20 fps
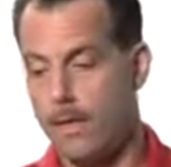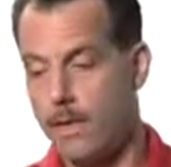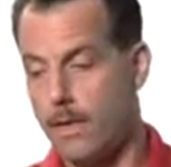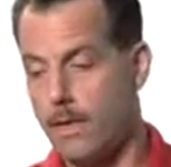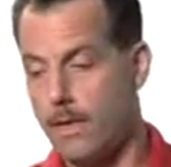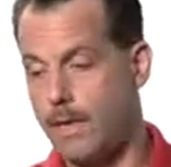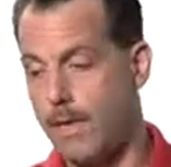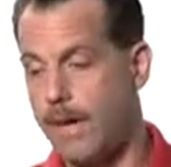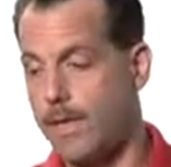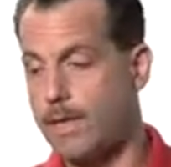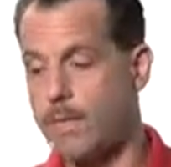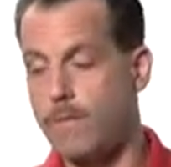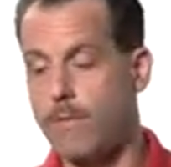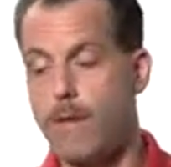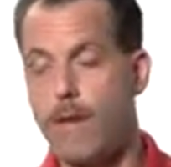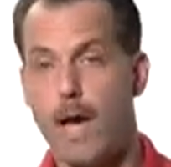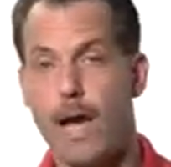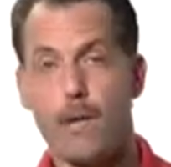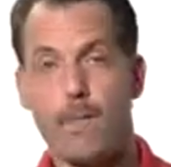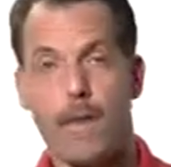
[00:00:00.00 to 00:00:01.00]
In the case of
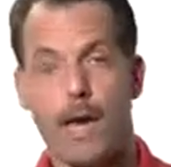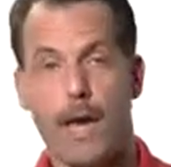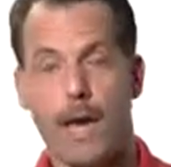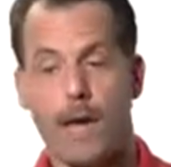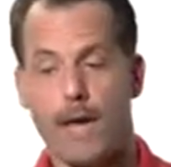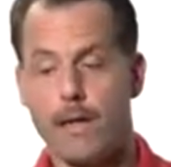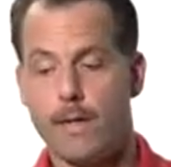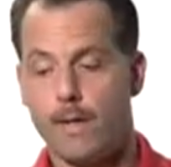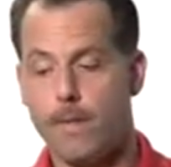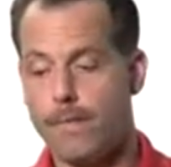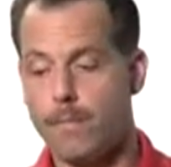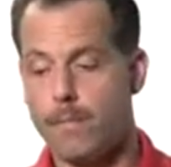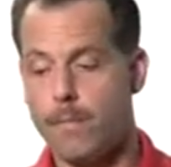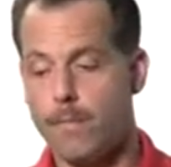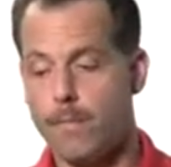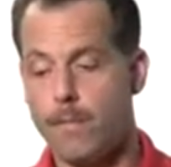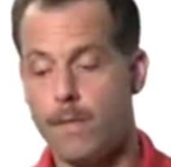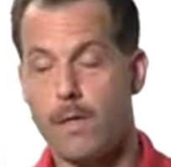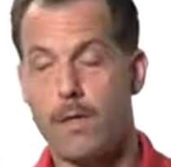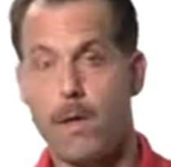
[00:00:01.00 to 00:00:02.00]
the iPad, it's
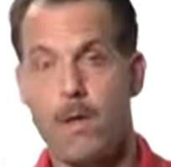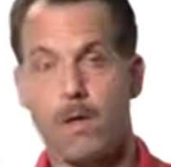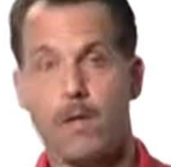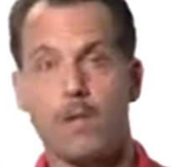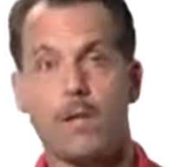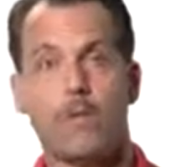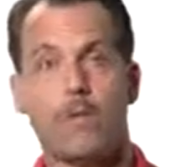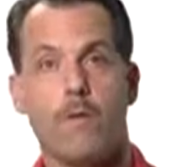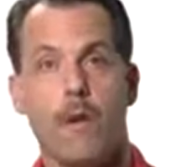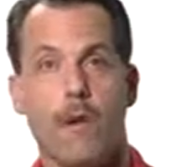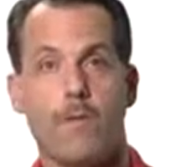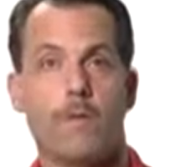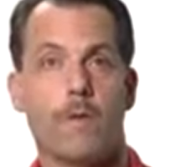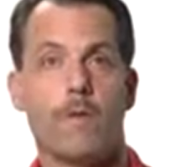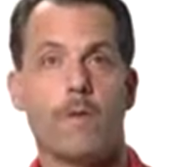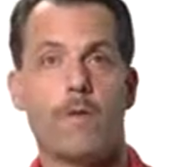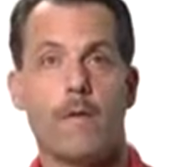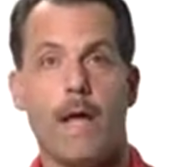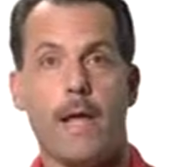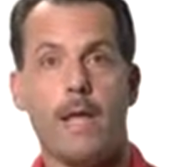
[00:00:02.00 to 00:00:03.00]
something called
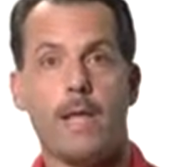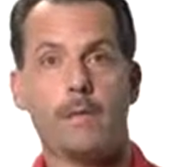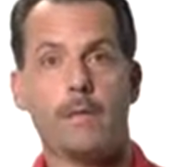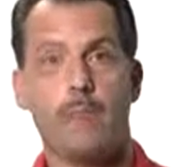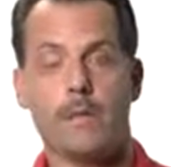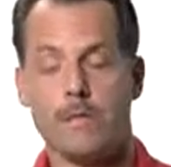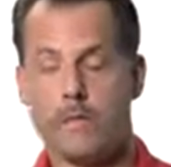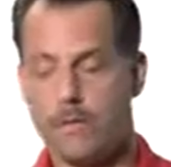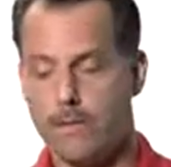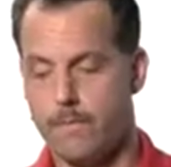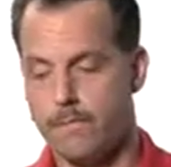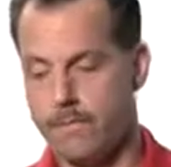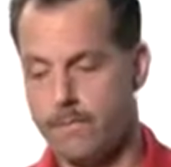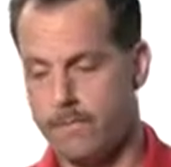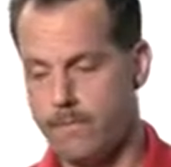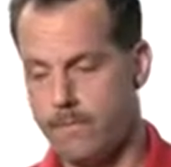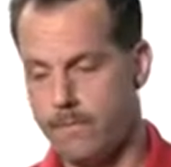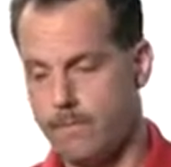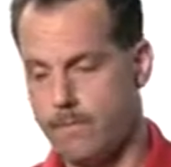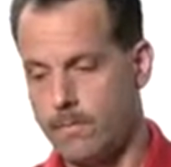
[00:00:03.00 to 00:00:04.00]
graphical analysis.
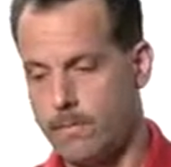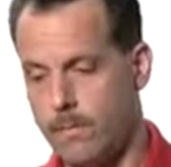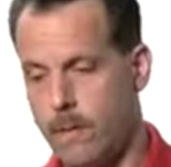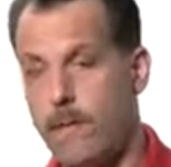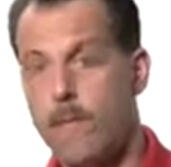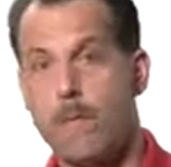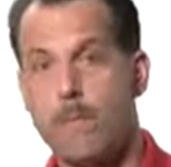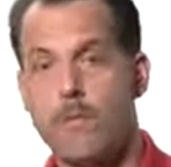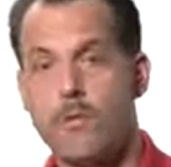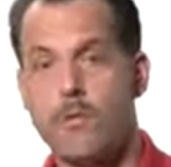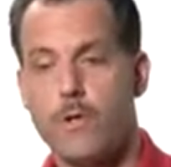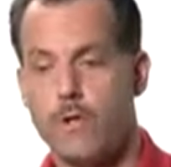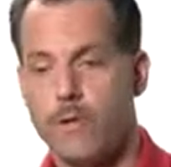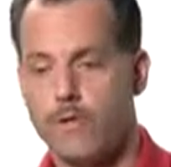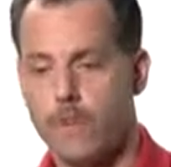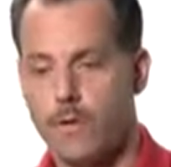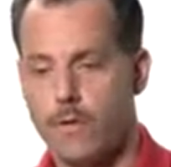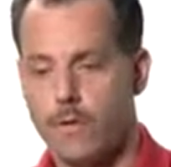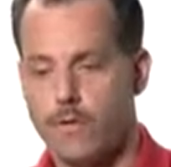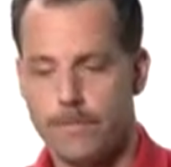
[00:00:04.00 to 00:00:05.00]
Let me show
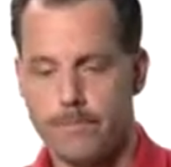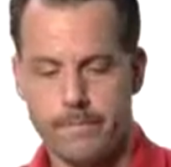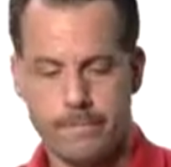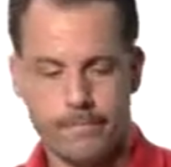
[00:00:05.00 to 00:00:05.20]
it to you.